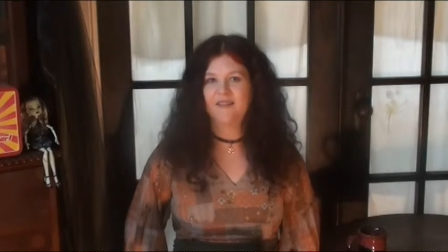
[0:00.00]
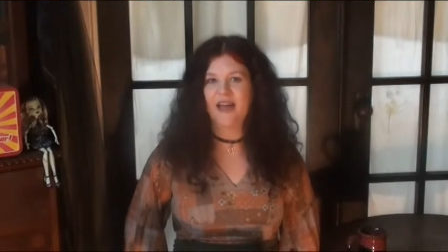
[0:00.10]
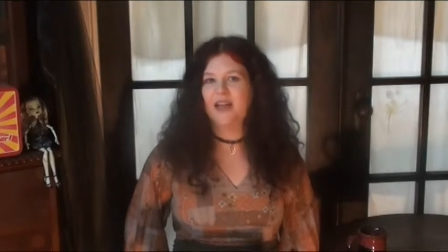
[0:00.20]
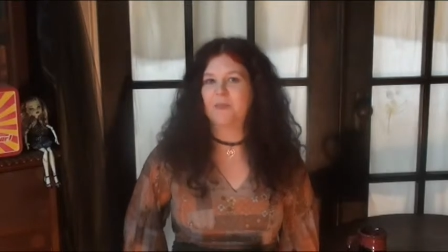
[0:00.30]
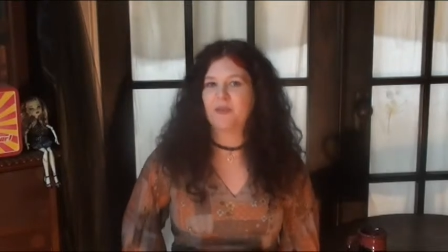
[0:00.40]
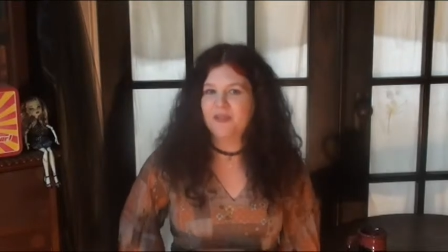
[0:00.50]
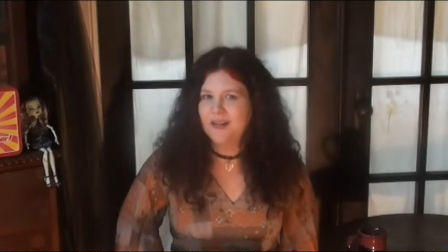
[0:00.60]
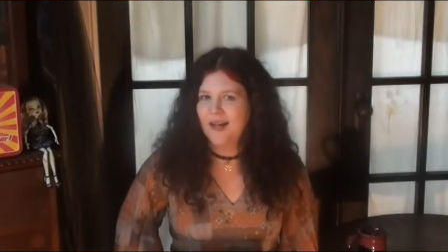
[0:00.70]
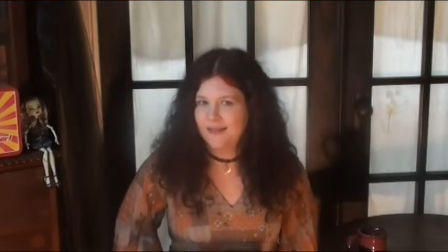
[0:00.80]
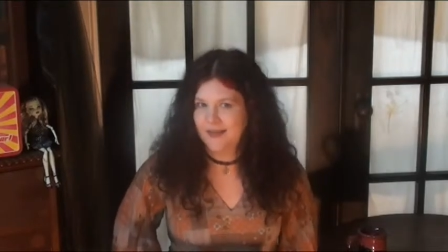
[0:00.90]
They had a pretty
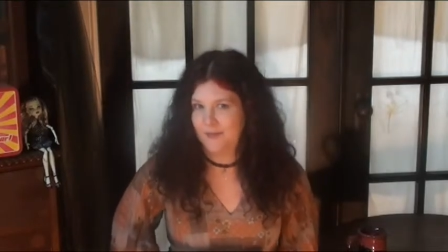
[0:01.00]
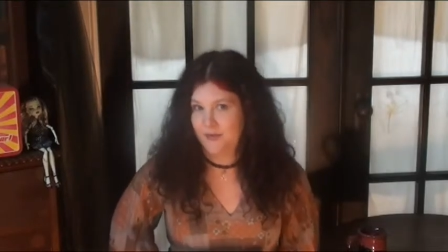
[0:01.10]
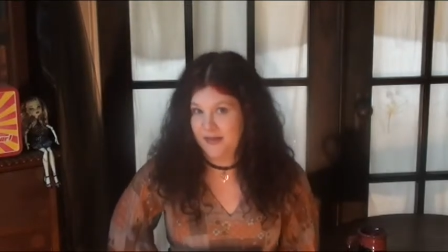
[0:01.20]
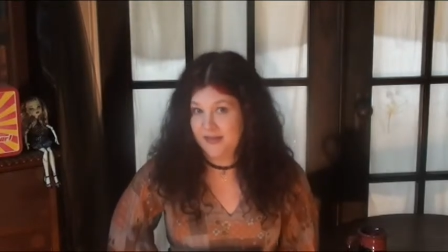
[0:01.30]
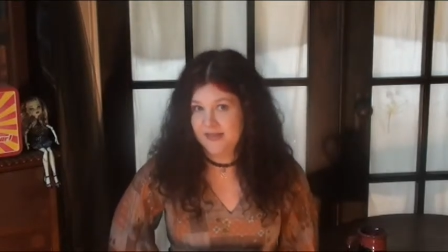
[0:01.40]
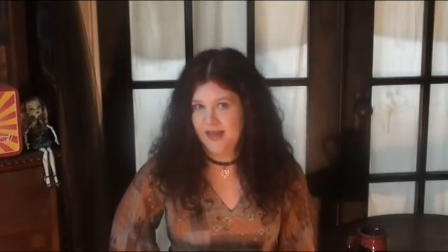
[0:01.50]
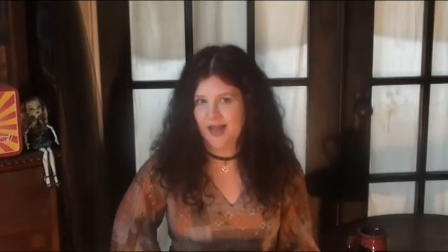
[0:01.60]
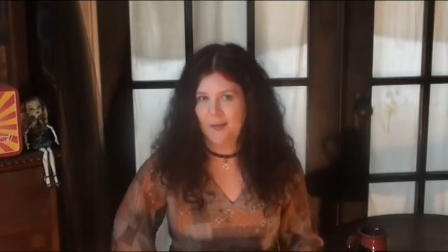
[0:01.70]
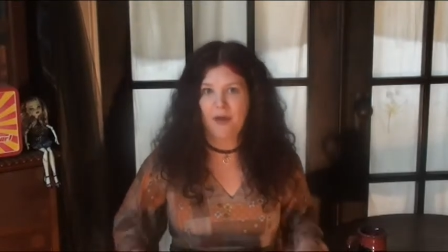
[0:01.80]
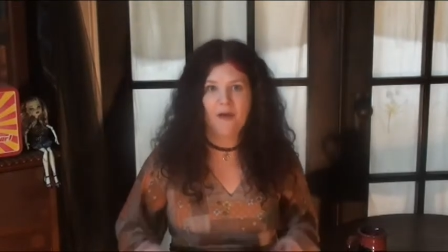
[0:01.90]
goddamn sweet
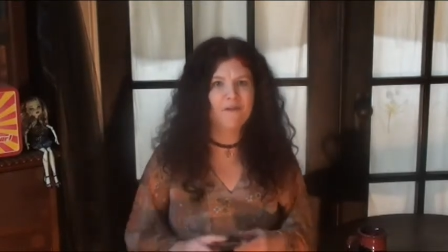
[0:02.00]
setup.